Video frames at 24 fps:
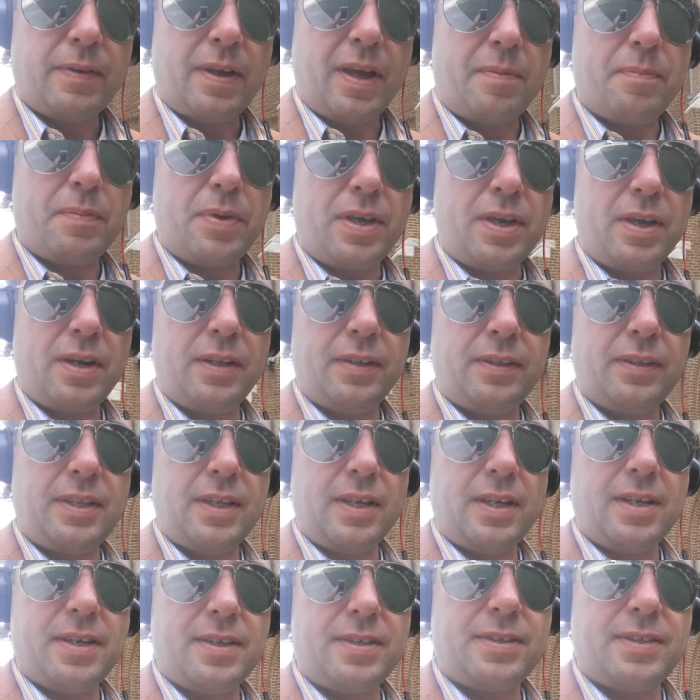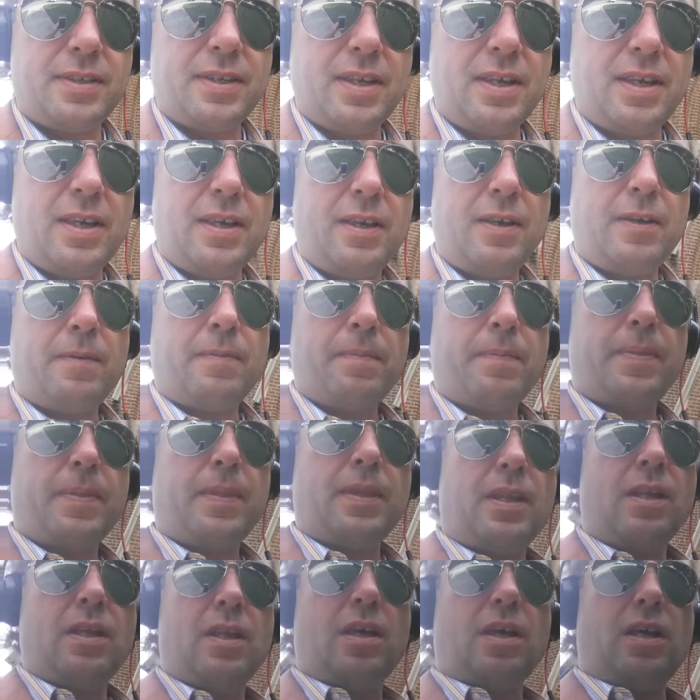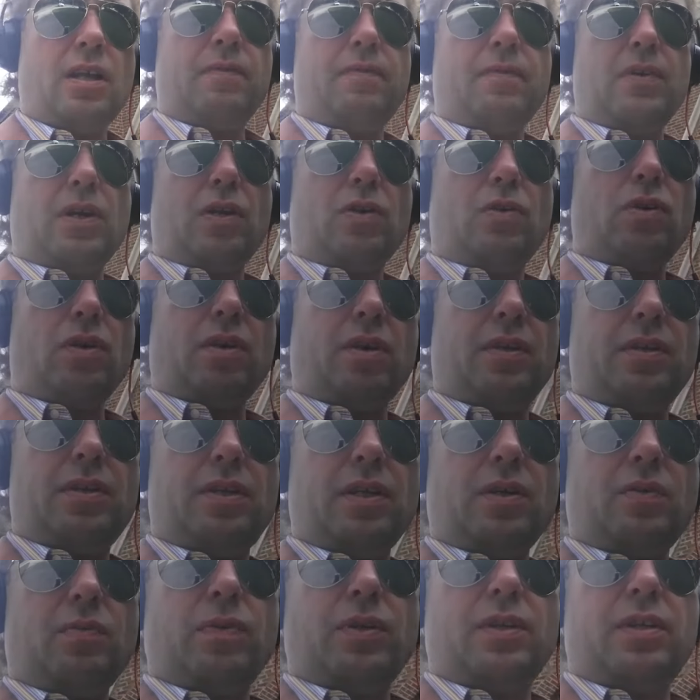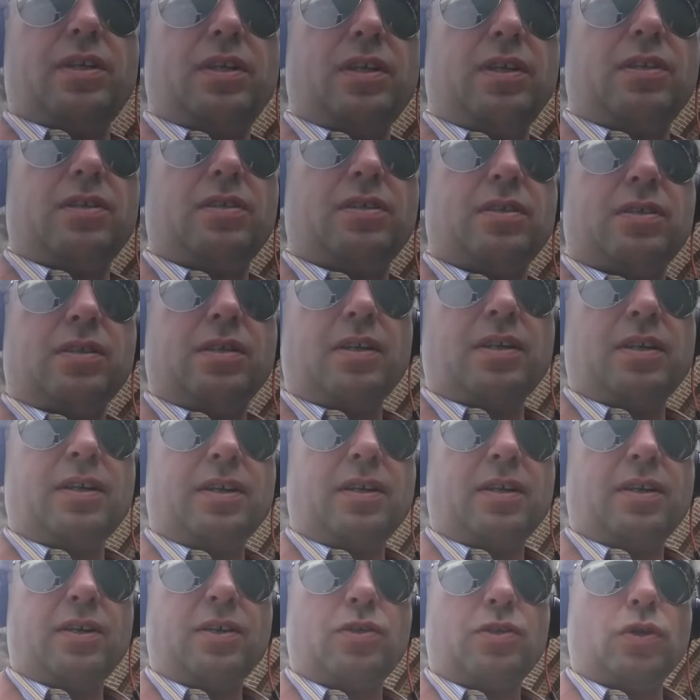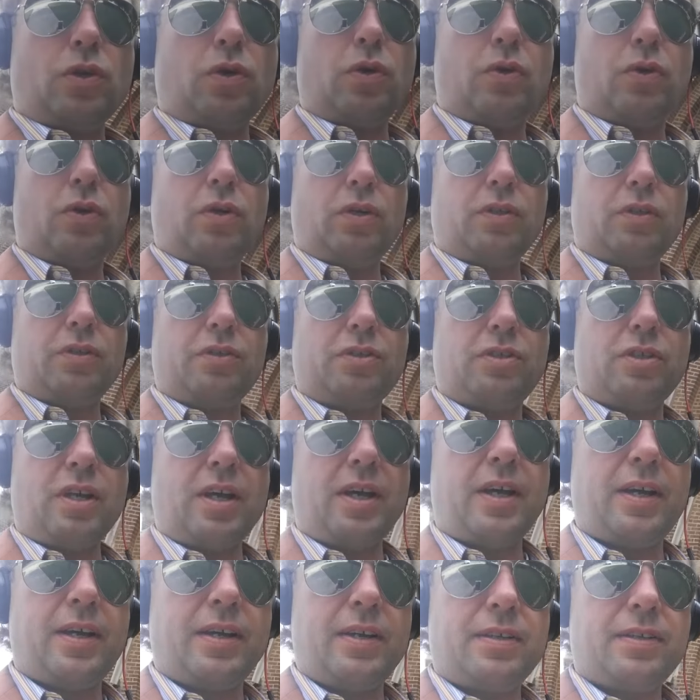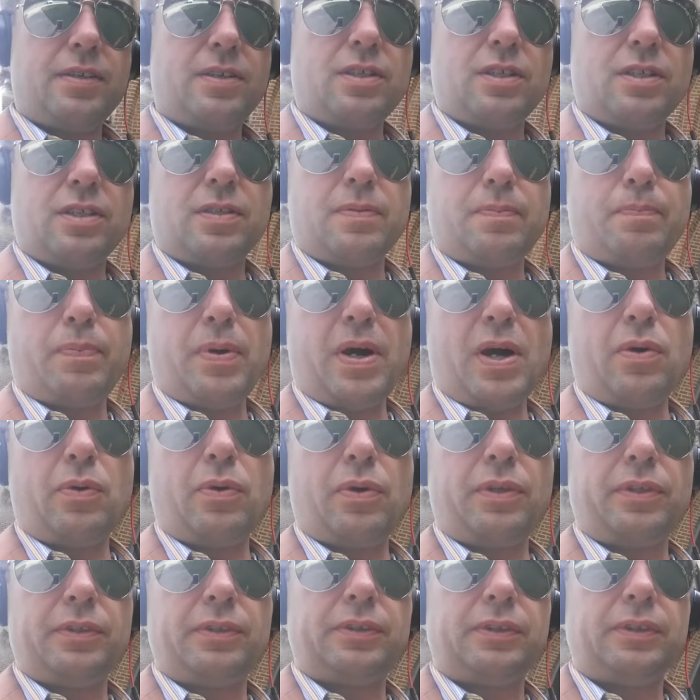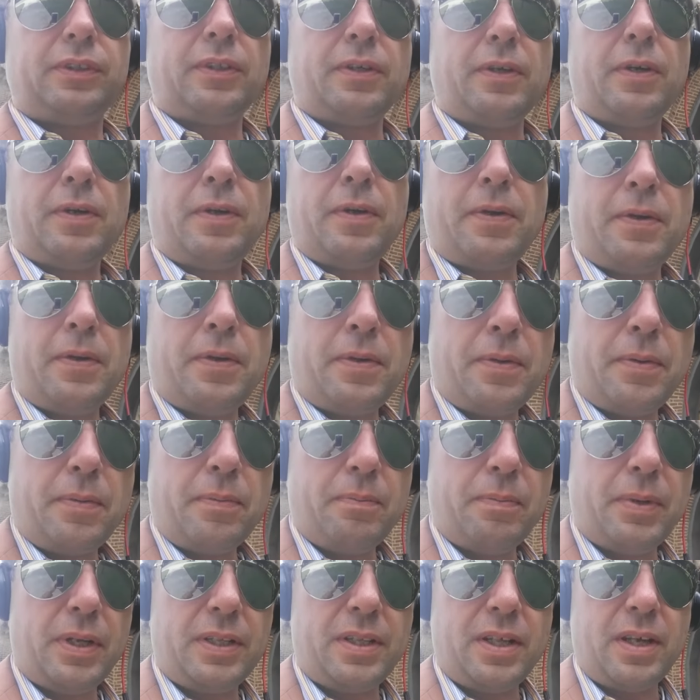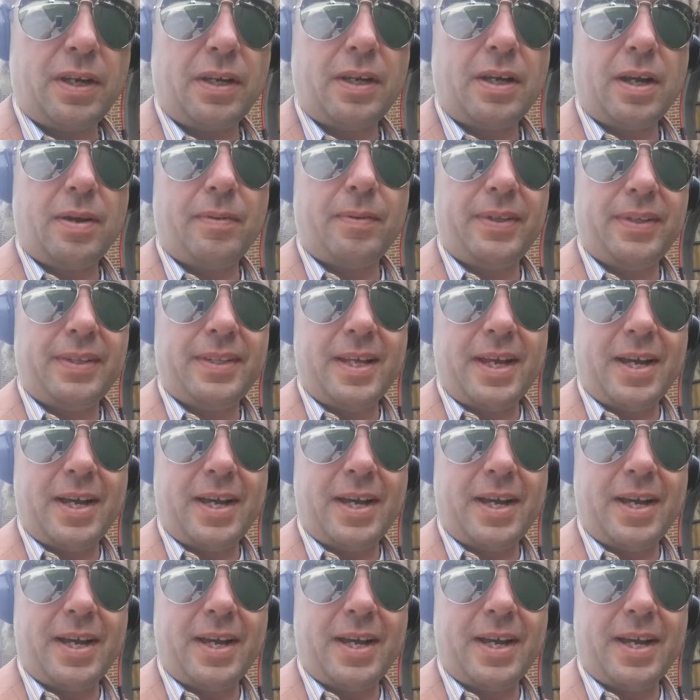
I'm here in Tennessee, and we're gonna deal with these so called giants, powers, but they're coming